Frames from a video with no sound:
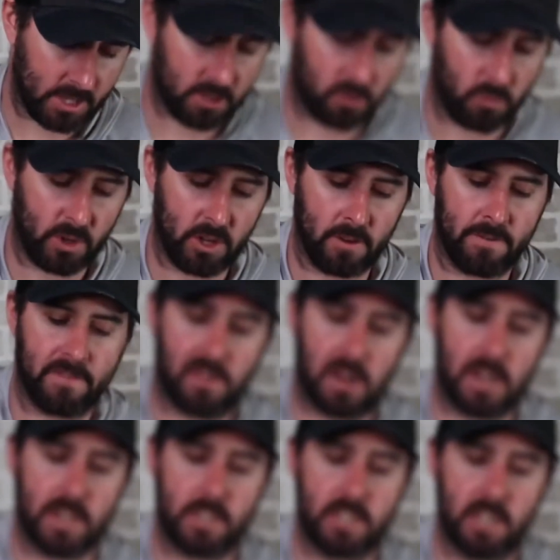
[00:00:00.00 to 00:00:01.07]
a real
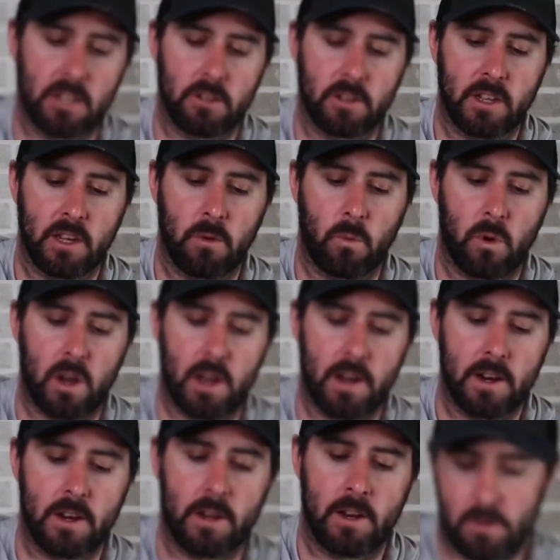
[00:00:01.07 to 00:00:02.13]
fine delicate
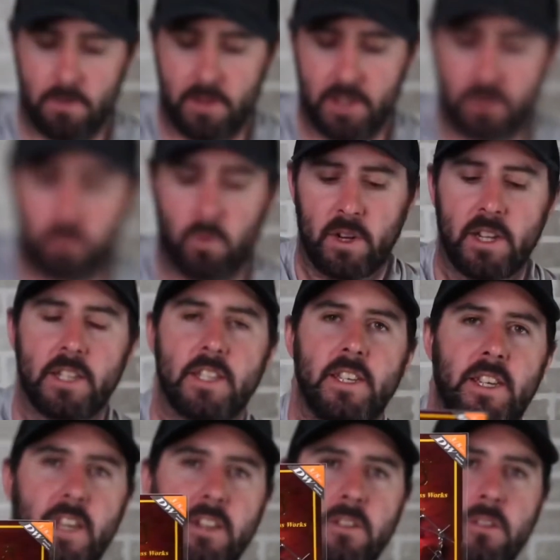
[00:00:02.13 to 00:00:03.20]
wire. This one is
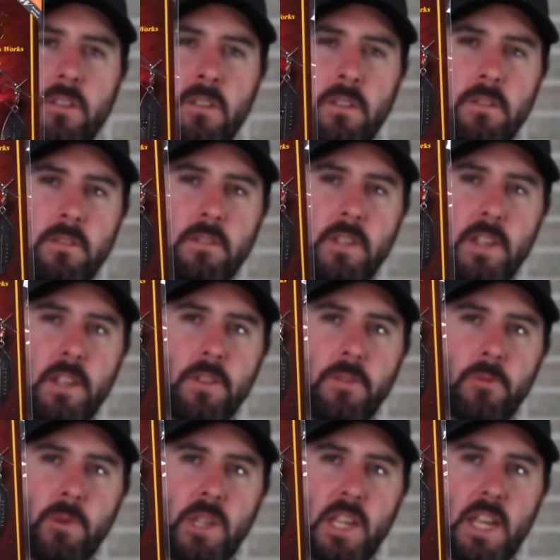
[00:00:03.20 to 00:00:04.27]
gill in
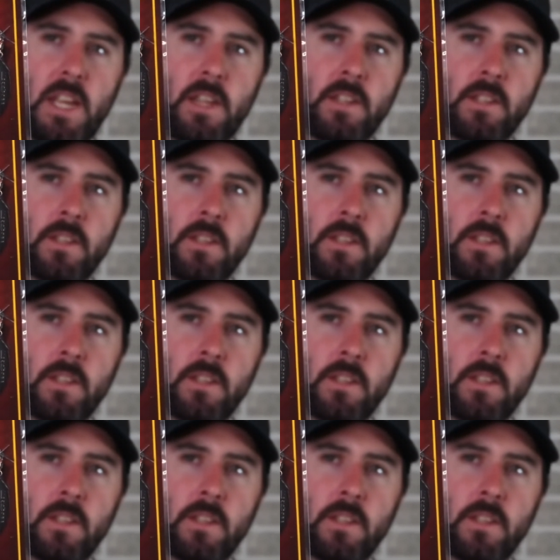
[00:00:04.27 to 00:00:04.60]
3/8.